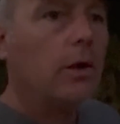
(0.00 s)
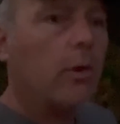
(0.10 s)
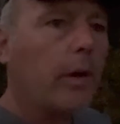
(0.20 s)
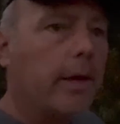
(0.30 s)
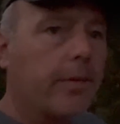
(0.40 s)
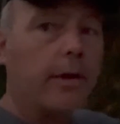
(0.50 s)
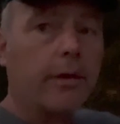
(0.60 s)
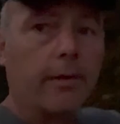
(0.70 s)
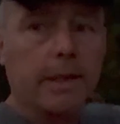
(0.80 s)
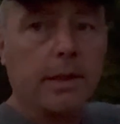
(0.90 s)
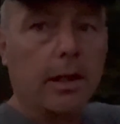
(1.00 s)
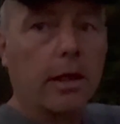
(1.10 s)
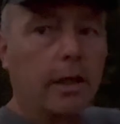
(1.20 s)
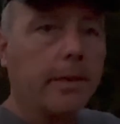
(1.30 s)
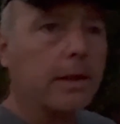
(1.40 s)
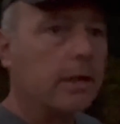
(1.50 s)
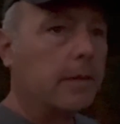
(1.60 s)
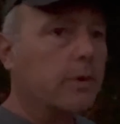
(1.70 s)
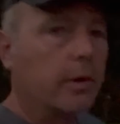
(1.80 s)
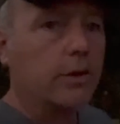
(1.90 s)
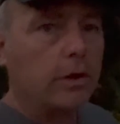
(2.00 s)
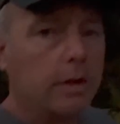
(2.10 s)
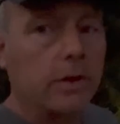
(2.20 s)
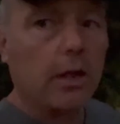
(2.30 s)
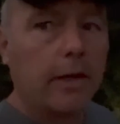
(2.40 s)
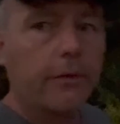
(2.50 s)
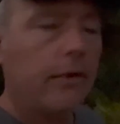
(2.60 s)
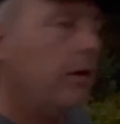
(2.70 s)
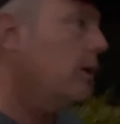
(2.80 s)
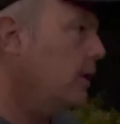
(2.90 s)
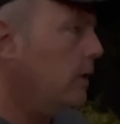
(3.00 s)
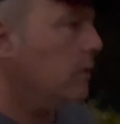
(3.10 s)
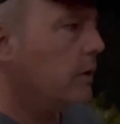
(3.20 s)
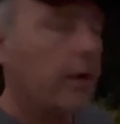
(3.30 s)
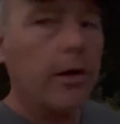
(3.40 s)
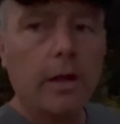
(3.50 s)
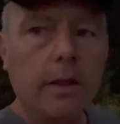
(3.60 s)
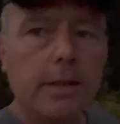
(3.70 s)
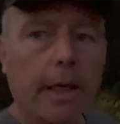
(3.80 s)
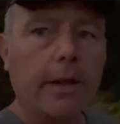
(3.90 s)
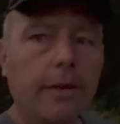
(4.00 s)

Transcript: way up there. There is a car coming this time, so I'm going to turn this off. Carry on in a sec.